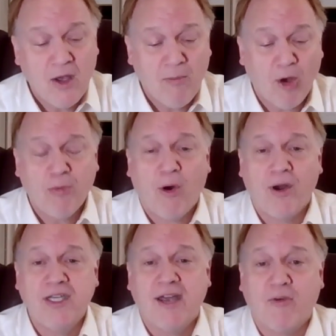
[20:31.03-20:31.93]
Both
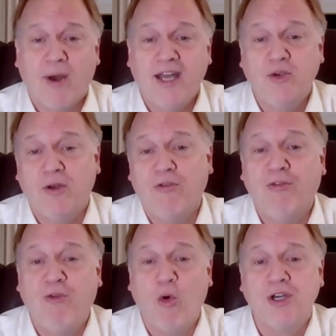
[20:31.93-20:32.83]
parties have a right to
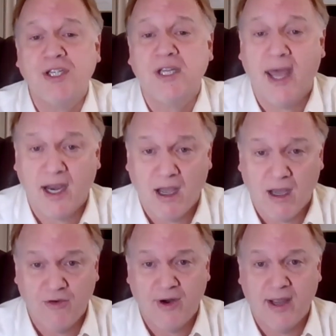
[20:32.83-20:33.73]
enforce that
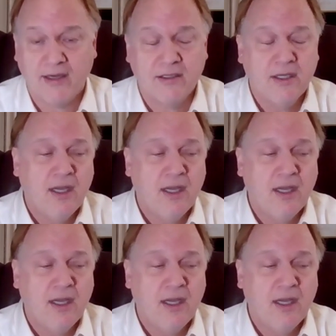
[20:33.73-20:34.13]
contract